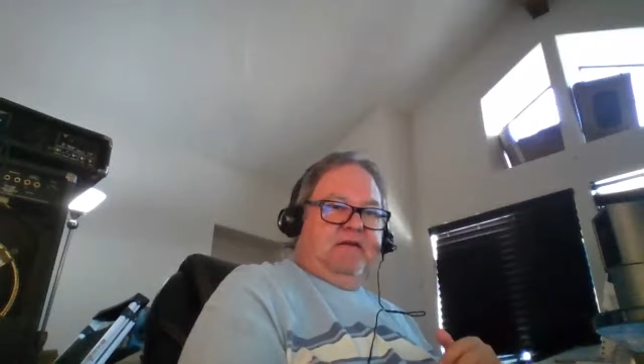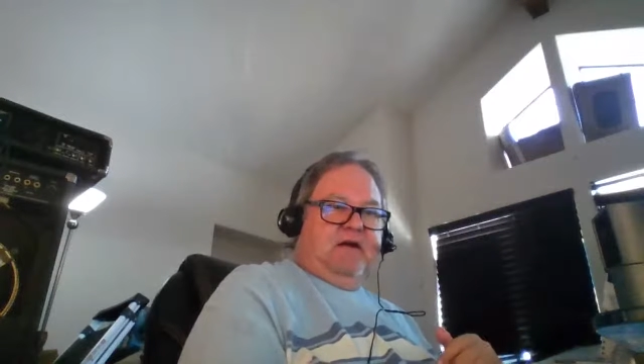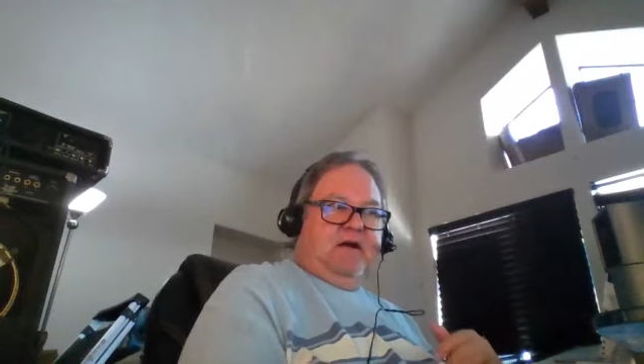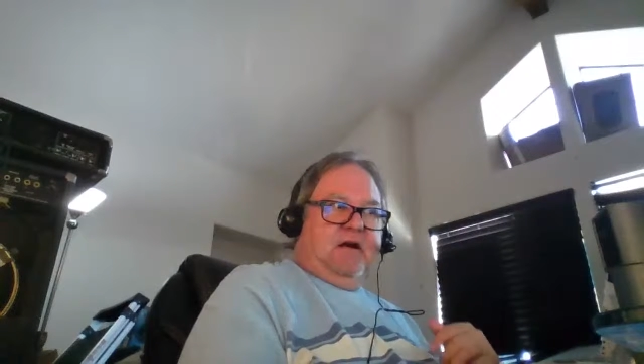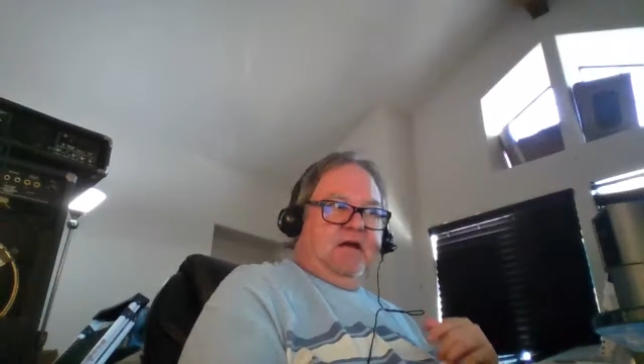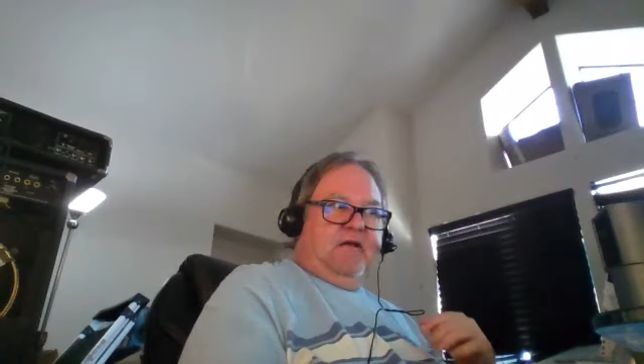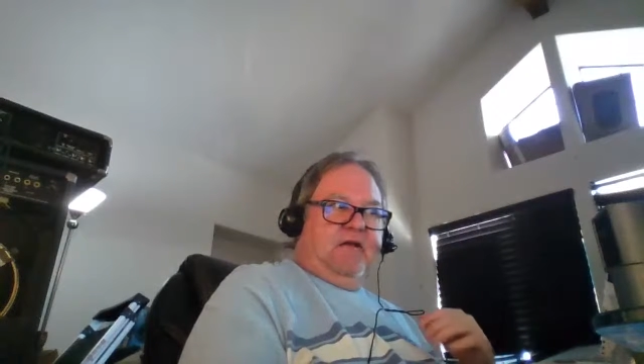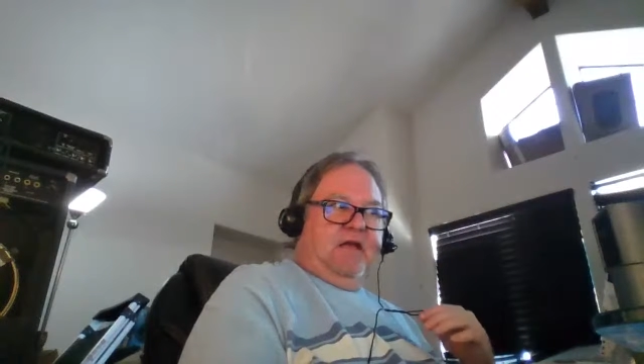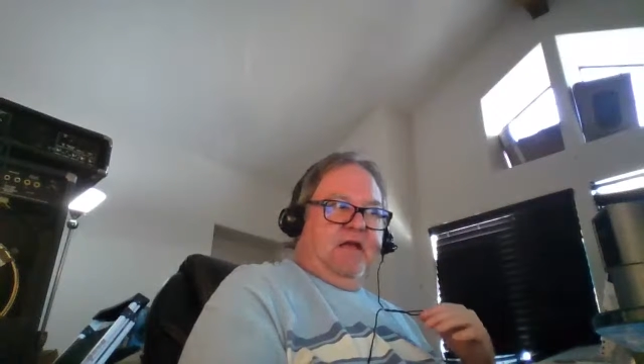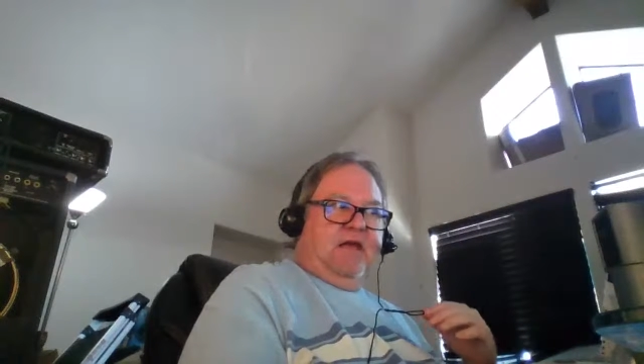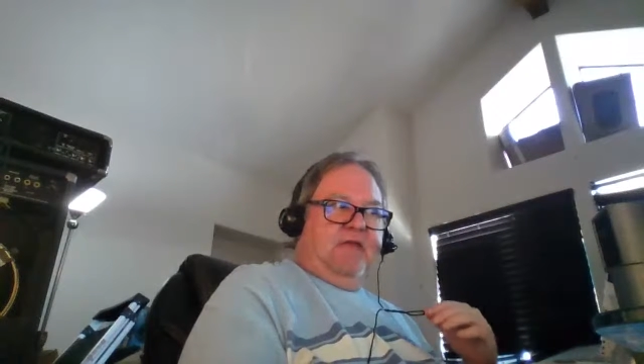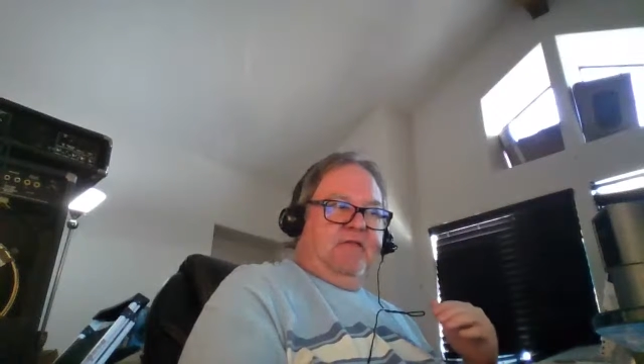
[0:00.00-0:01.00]

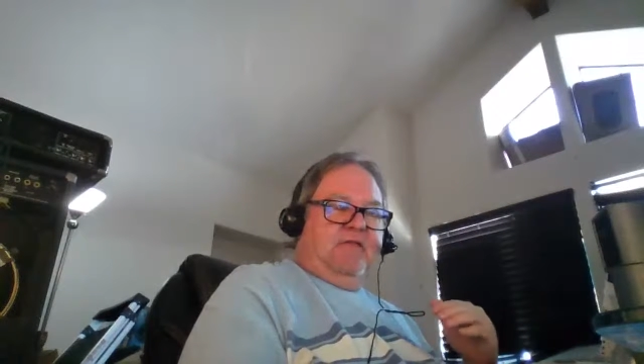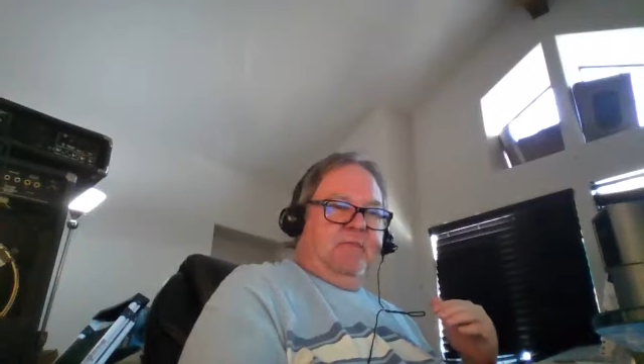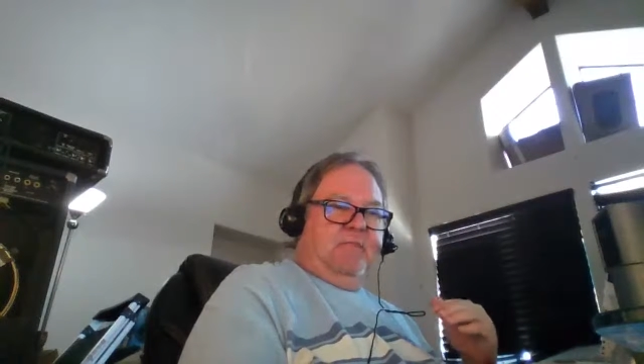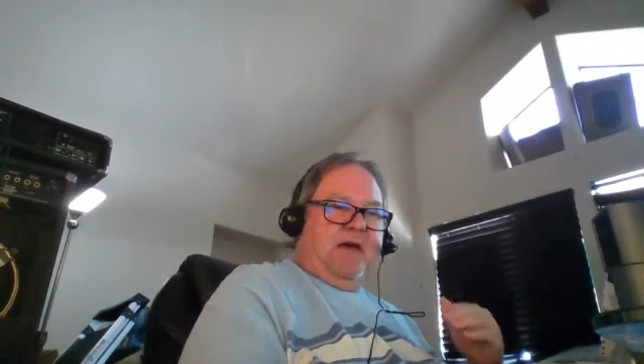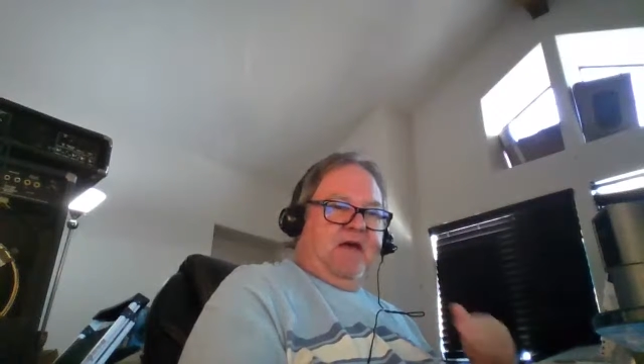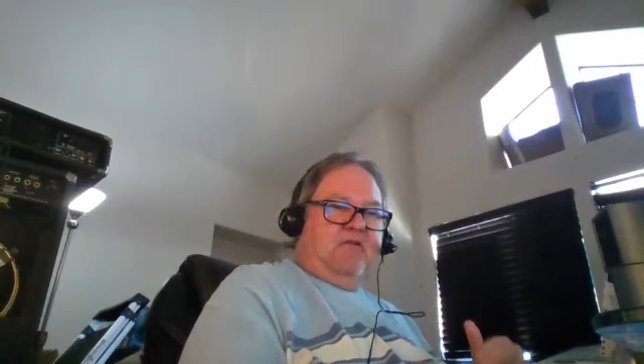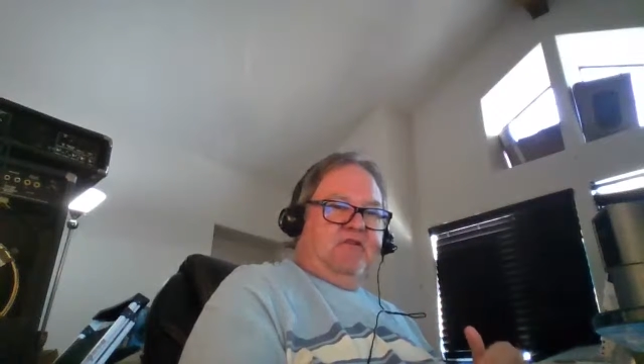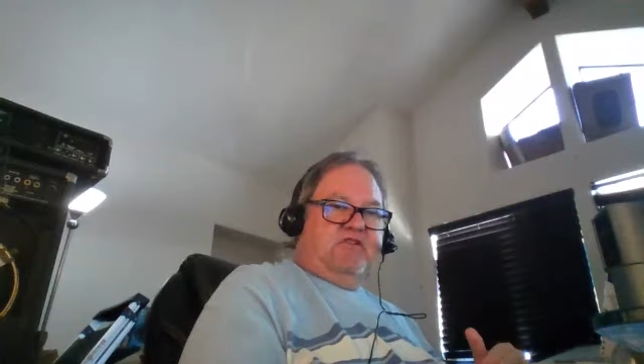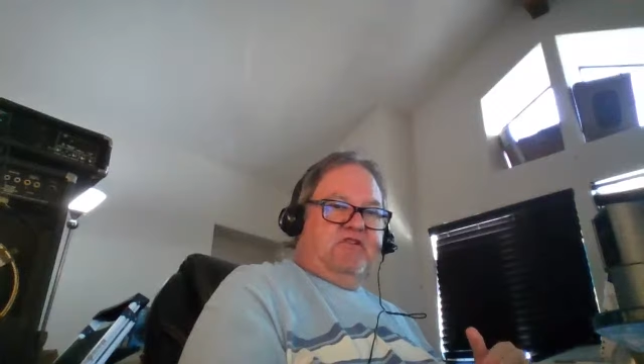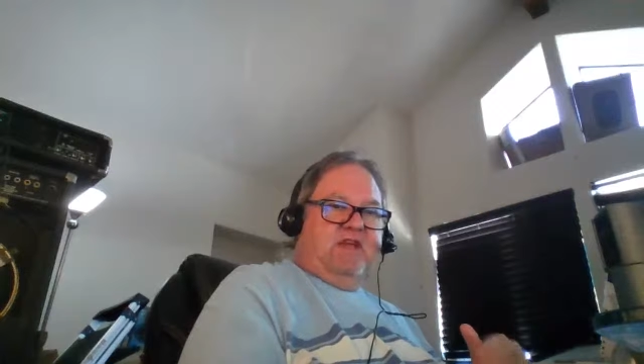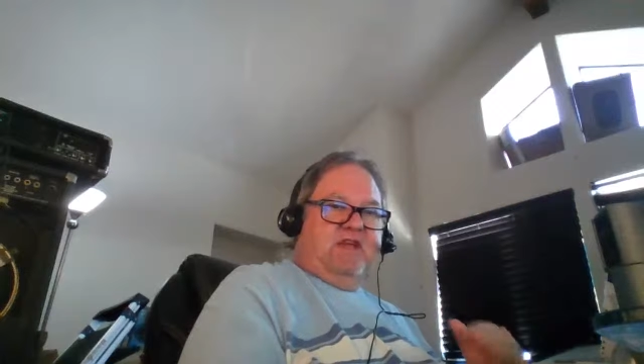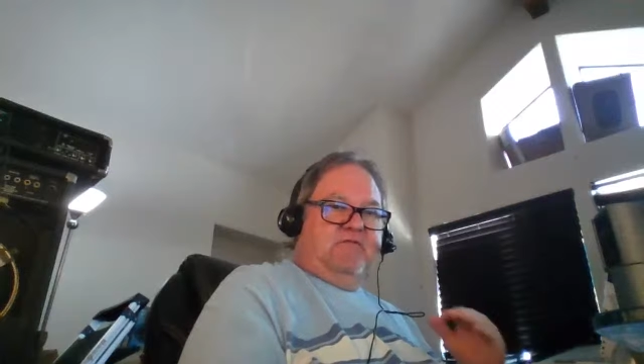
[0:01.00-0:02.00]
And the battle has
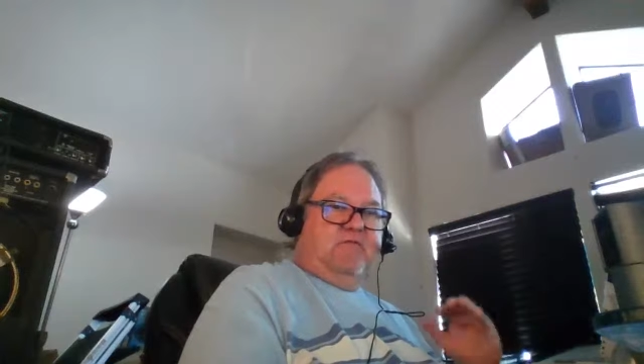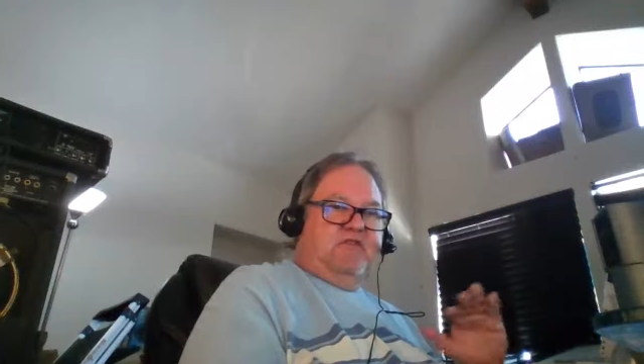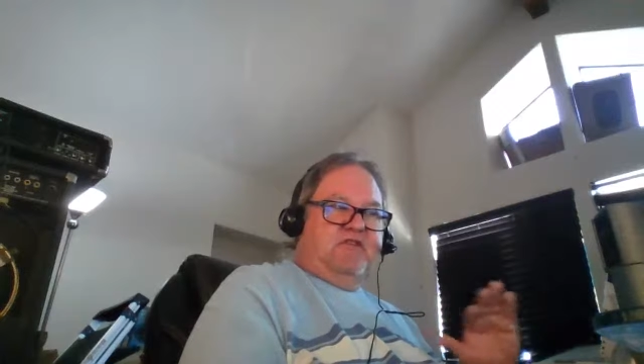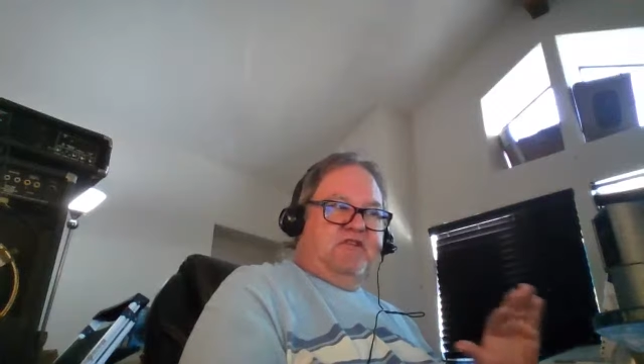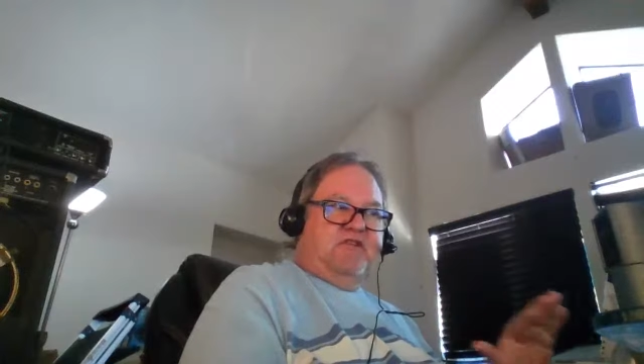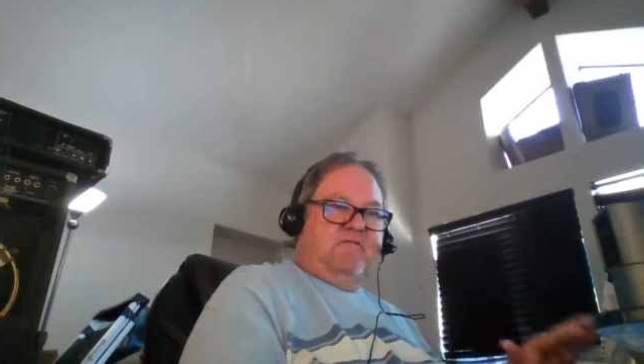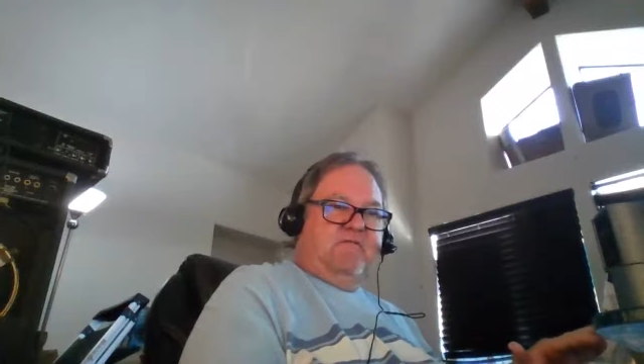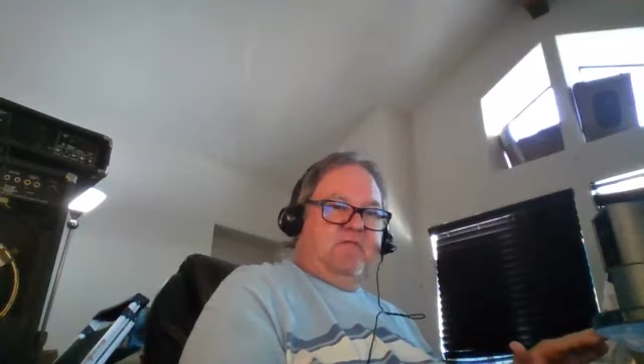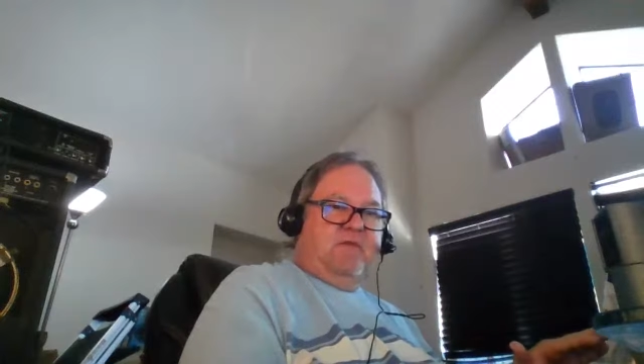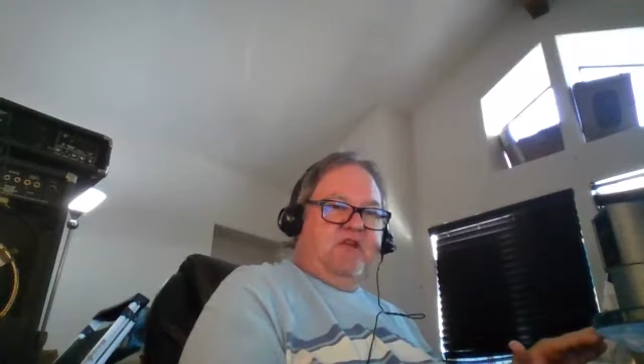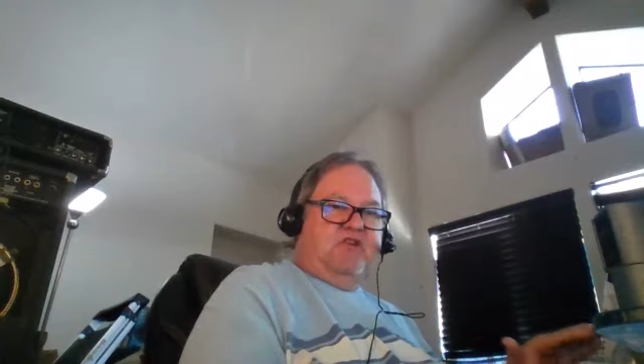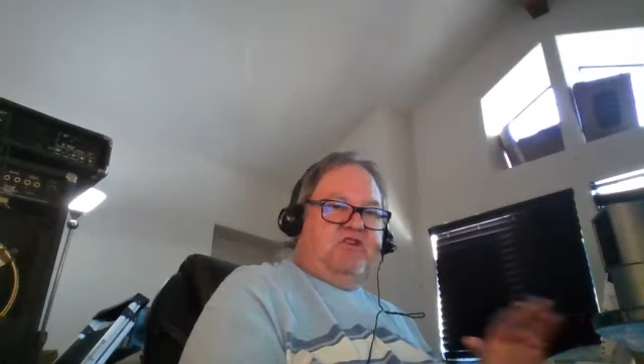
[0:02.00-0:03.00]
changed for just
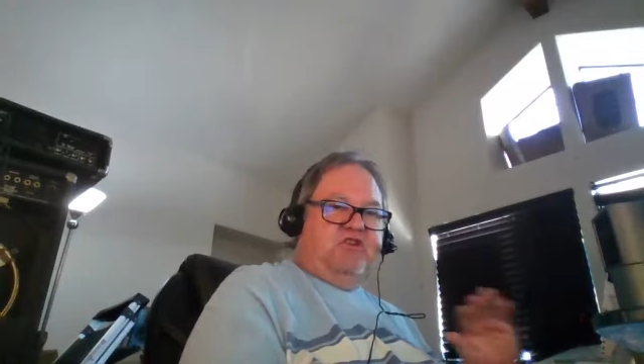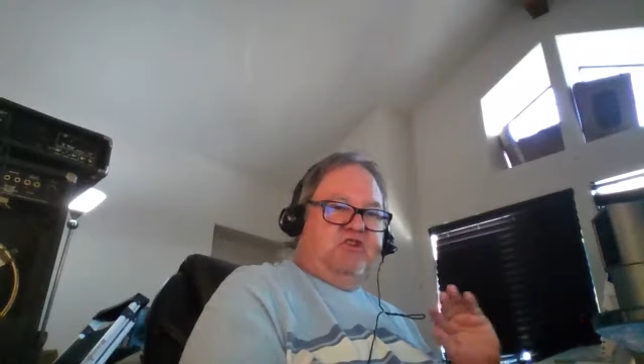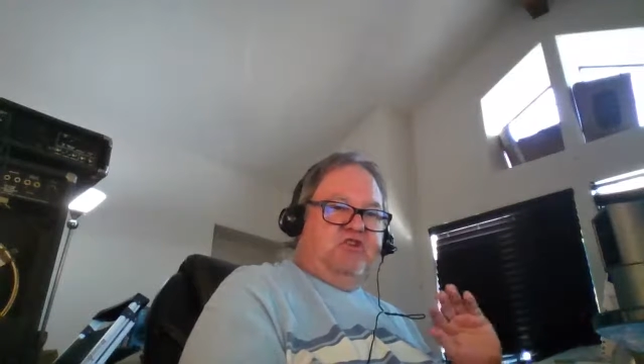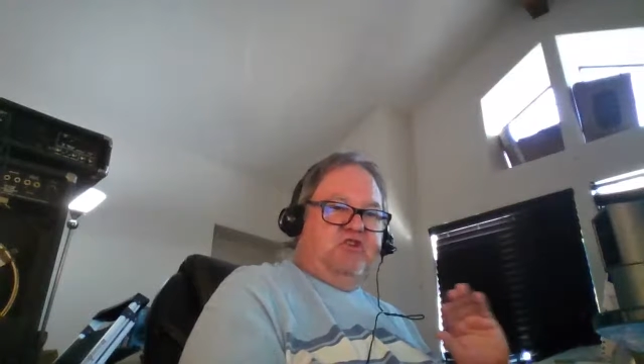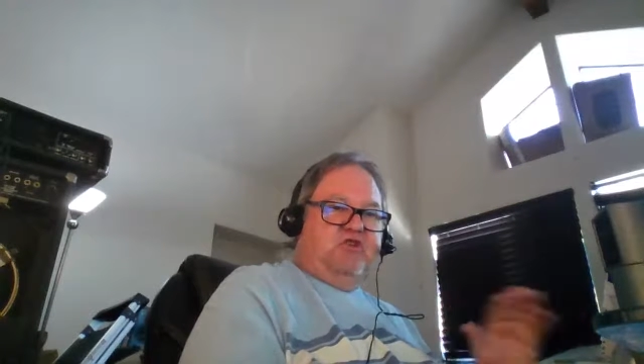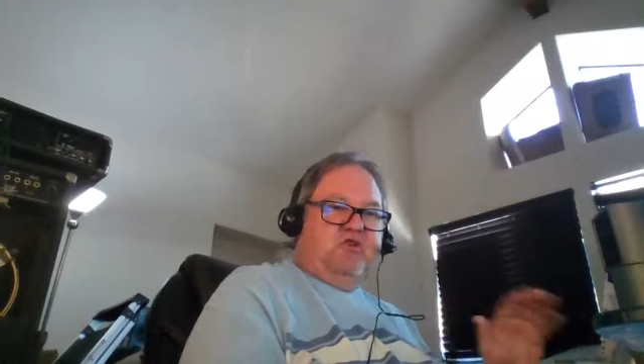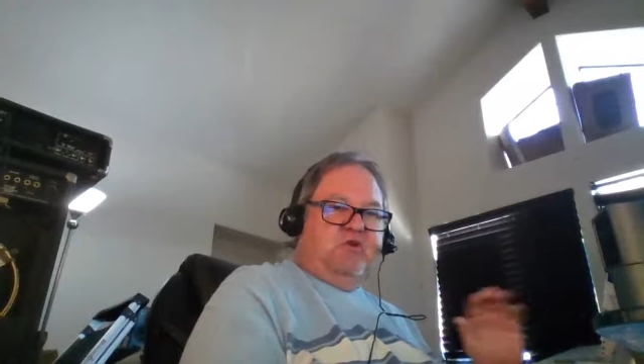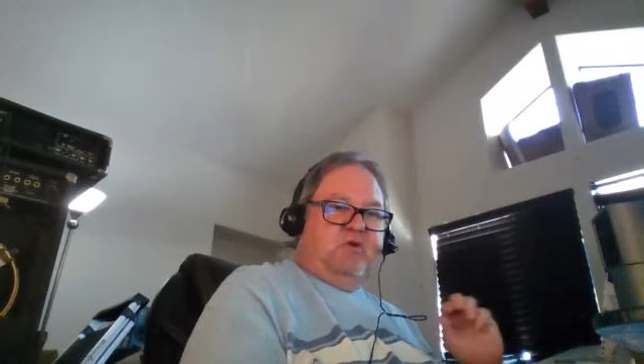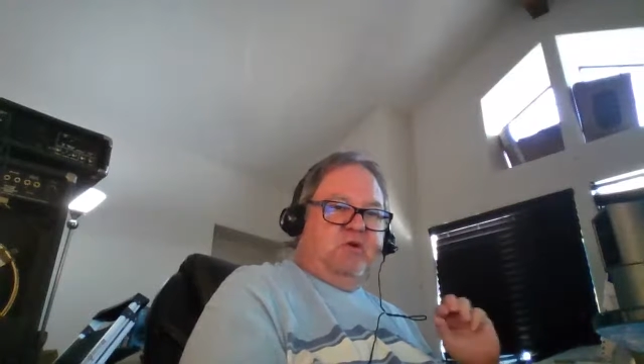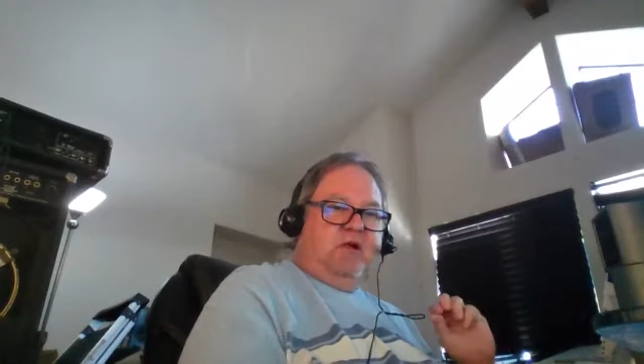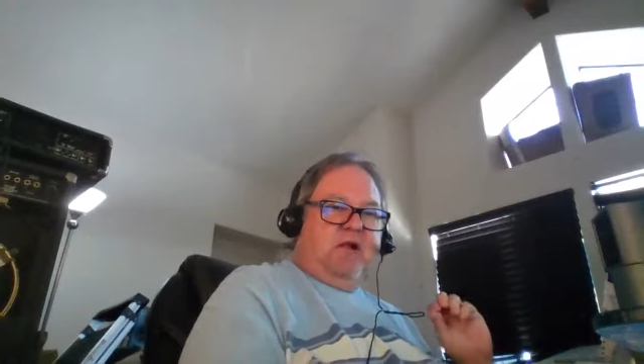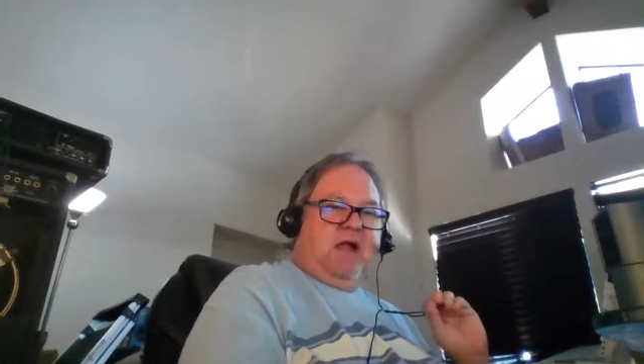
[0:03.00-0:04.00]
information to